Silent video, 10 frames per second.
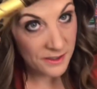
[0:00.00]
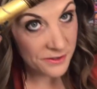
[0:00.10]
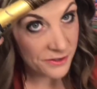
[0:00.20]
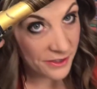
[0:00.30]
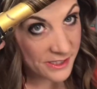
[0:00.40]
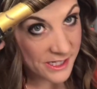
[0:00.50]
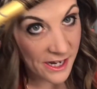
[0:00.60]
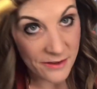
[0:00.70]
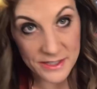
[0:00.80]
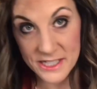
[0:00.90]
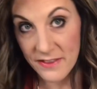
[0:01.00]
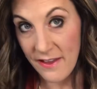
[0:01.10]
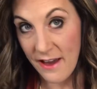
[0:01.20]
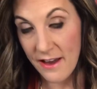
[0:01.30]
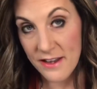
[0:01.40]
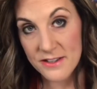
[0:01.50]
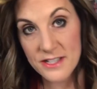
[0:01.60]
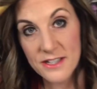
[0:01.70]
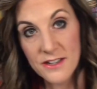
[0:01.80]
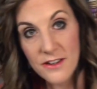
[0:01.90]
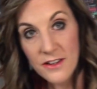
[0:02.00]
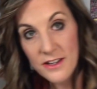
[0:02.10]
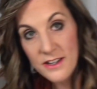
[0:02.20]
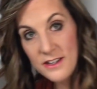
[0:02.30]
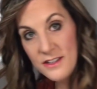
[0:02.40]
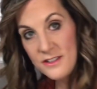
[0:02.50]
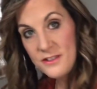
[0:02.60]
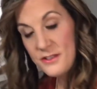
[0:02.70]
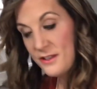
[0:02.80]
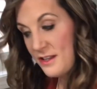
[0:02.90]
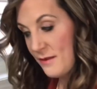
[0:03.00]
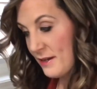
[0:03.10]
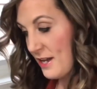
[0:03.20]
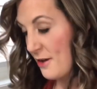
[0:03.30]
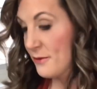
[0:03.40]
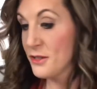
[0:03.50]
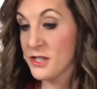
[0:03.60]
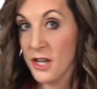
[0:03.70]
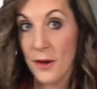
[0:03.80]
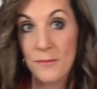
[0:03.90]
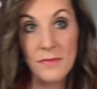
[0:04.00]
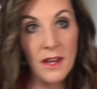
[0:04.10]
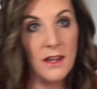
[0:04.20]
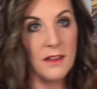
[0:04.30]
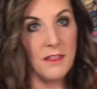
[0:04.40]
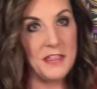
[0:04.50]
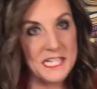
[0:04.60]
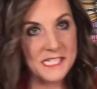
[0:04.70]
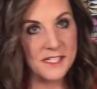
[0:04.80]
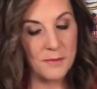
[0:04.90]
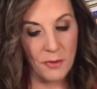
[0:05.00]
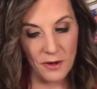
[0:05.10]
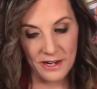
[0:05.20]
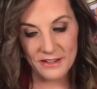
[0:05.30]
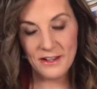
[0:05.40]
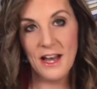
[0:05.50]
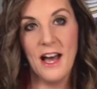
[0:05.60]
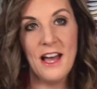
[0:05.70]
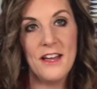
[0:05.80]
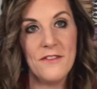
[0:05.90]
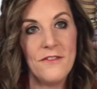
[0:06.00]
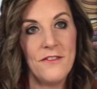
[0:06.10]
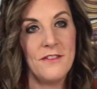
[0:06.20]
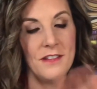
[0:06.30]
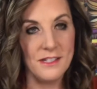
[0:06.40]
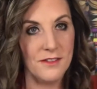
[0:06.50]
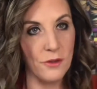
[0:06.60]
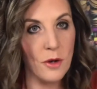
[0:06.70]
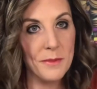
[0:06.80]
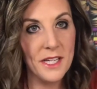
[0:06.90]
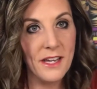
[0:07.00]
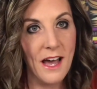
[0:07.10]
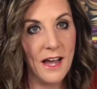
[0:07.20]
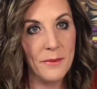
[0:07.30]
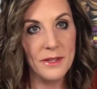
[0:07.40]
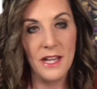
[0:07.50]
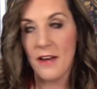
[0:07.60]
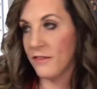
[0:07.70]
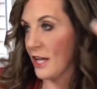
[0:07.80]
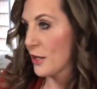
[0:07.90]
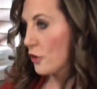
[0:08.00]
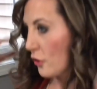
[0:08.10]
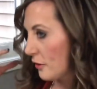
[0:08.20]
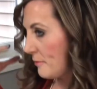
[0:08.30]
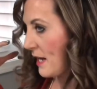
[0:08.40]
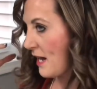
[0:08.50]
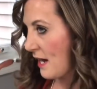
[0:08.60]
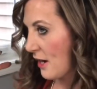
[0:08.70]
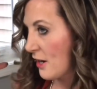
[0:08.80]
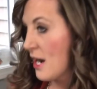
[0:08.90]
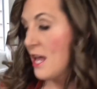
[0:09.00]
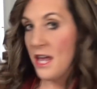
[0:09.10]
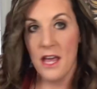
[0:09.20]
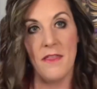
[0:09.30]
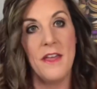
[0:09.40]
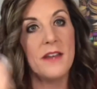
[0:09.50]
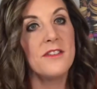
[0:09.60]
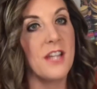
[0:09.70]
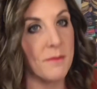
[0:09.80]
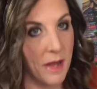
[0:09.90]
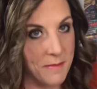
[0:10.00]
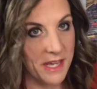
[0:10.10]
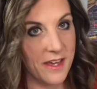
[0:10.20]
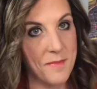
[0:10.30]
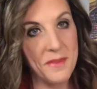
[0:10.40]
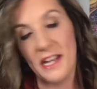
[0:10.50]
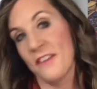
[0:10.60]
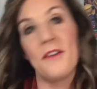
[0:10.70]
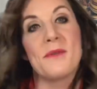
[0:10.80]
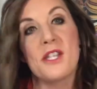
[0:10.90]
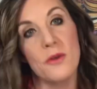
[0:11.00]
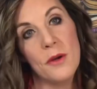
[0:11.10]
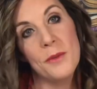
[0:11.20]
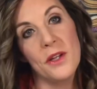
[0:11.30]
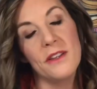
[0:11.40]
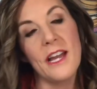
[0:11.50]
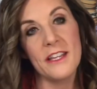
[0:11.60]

So you can see how I did that. So there we go. So this is important. Normally I would have like curled my hair and then done my makeup. Like if it was a normal, like